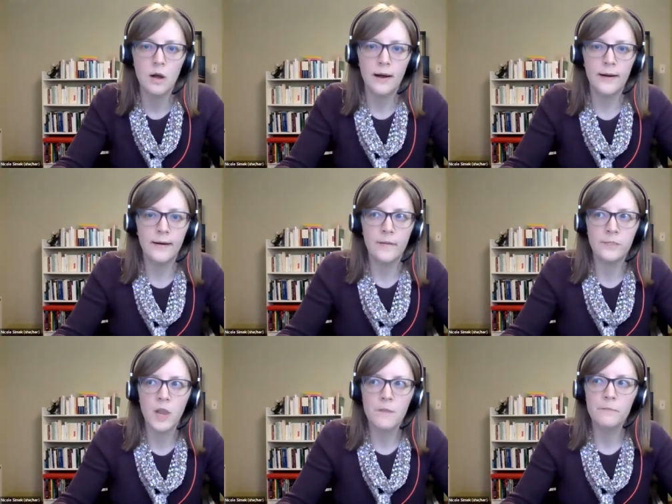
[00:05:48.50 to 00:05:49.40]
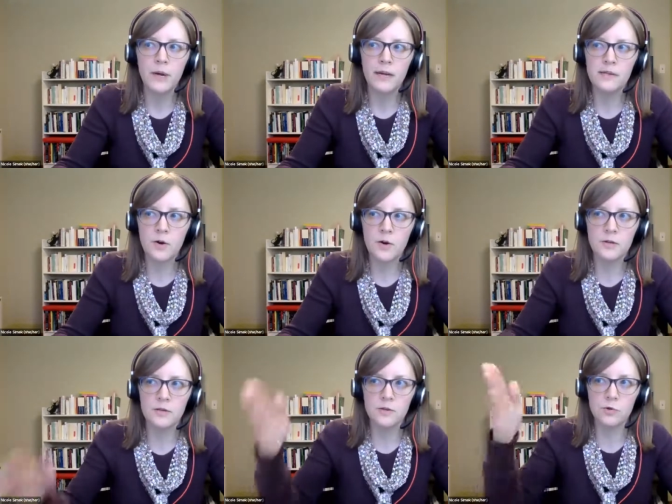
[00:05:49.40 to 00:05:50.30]
But it's hard
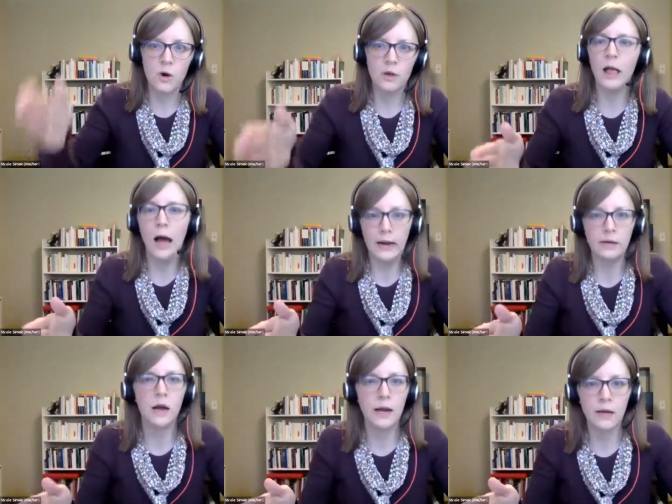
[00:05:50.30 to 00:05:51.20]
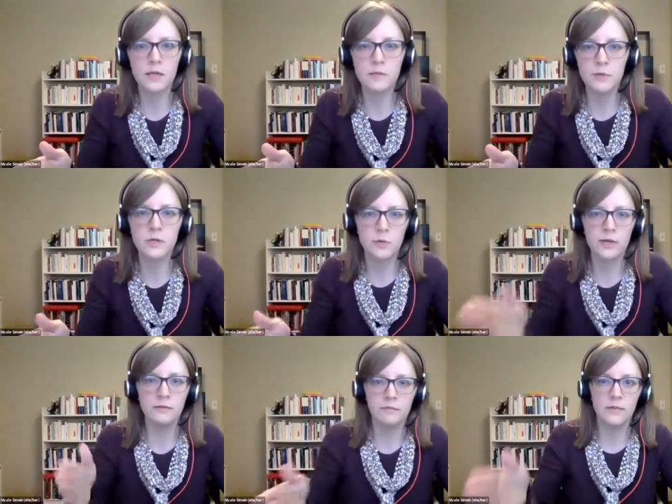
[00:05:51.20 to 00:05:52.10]
to draw a line, I guess,
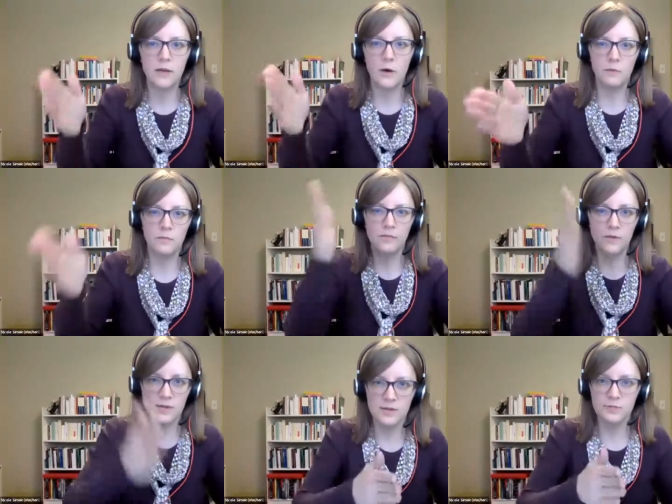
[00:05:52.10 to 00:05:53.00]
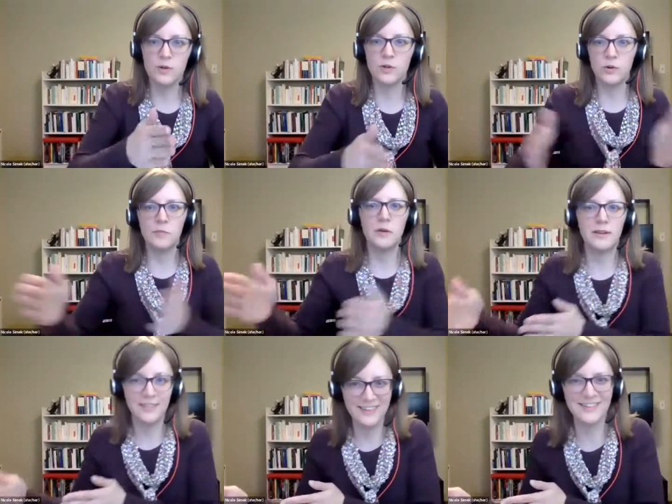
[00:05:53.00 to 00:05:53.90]
between, this is French
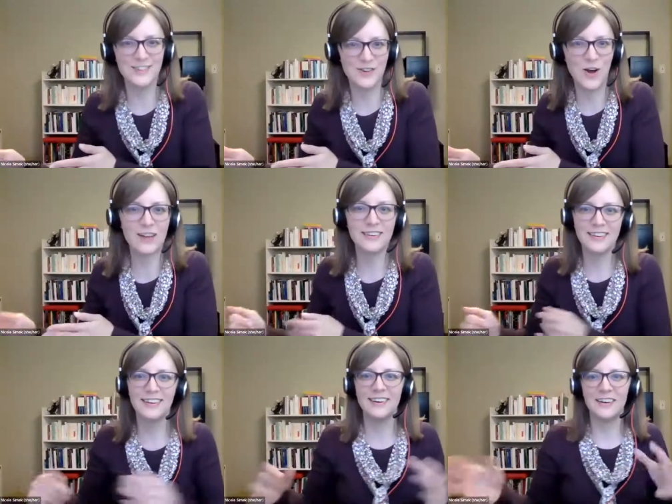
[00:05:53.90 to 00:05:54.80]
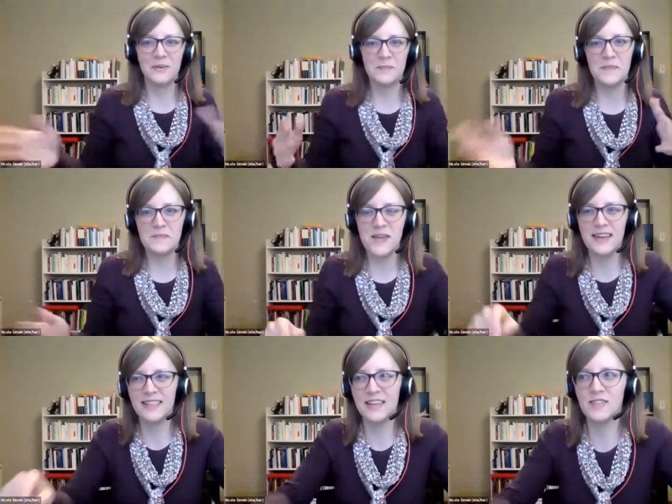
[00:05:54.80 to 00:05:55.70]
Caribbean and this is not.
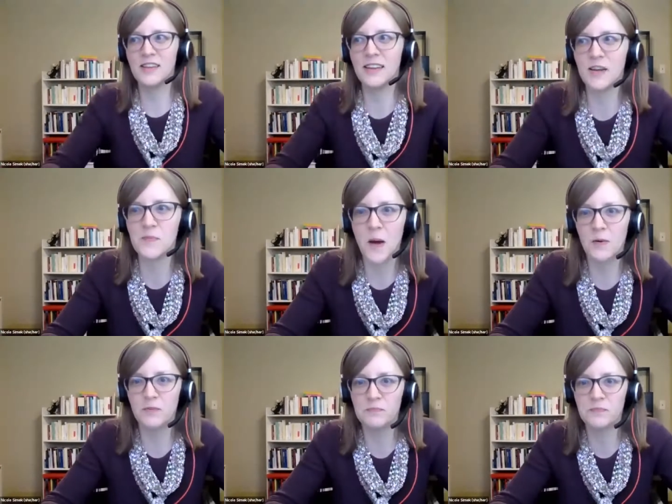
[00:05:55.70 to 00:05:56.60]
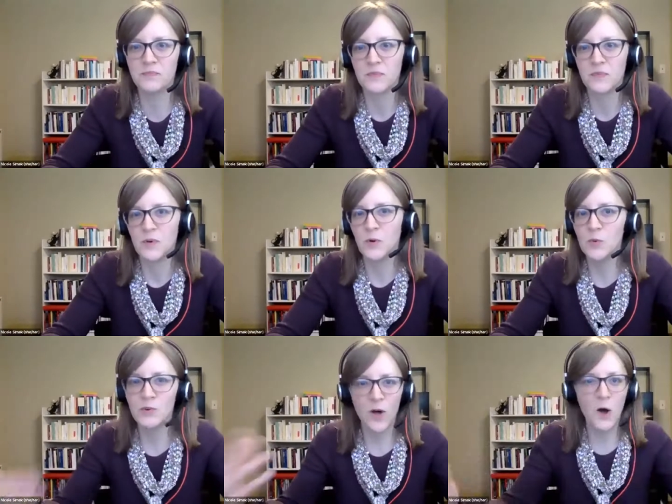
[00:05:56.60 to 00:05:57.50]
And then thinking about who
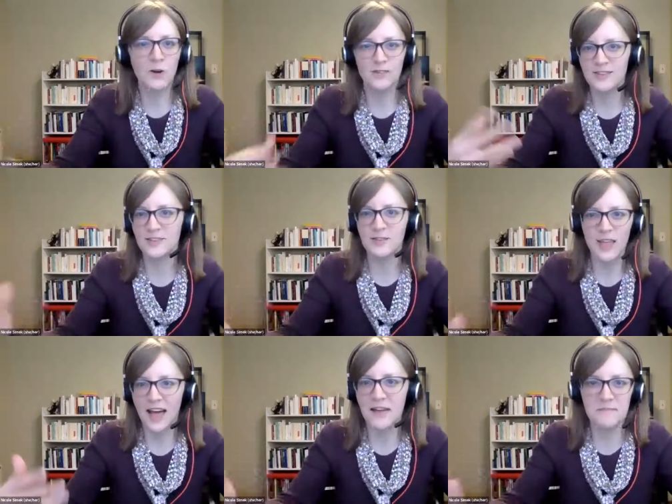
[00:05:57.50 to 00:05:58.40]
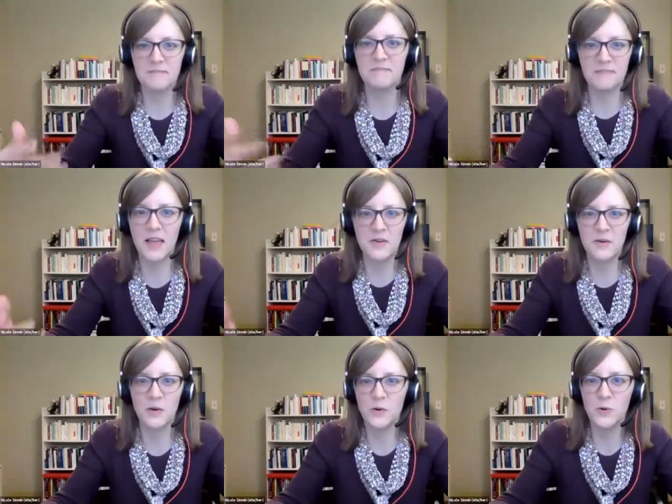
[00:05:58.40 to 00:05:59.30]
belongs to that,
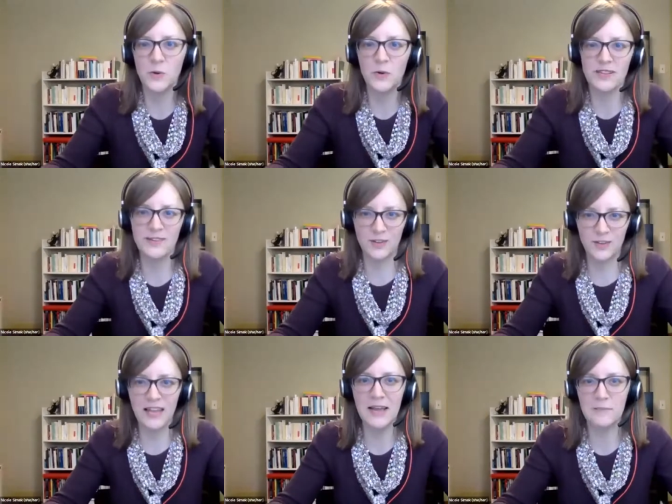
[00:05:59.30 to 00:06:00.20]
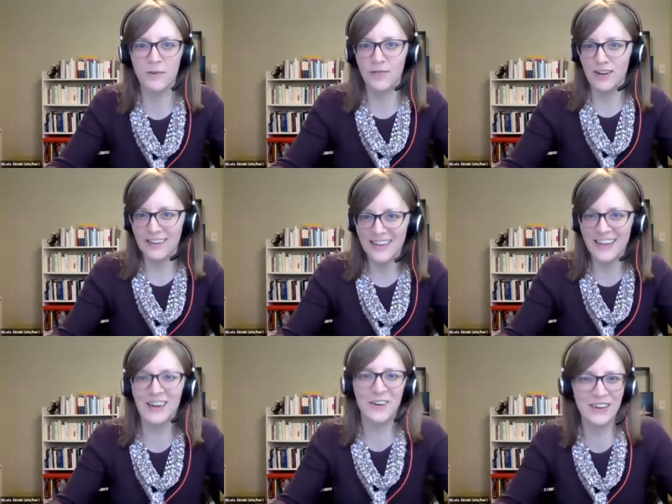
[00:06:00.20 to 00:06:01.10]
who gets to claim
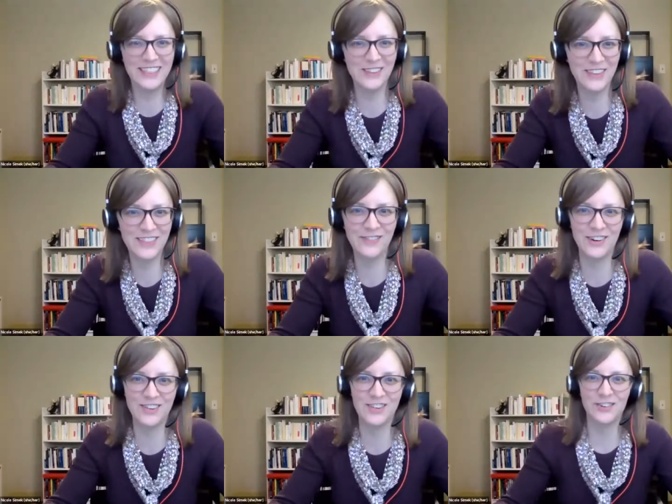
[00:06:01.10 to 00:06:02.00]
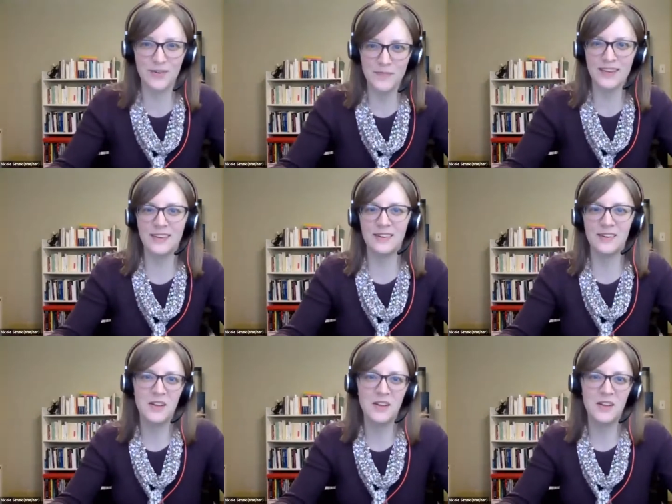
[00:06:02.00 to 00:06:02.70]
affinity with the French Caribbean,